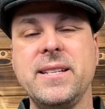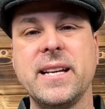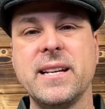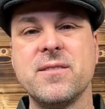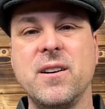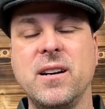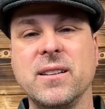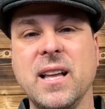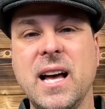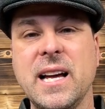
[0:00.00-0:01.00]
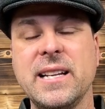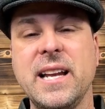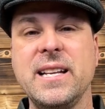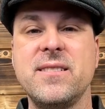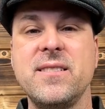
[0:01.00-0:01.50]
tickets online
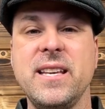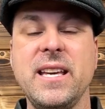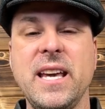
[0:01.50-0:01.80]
and see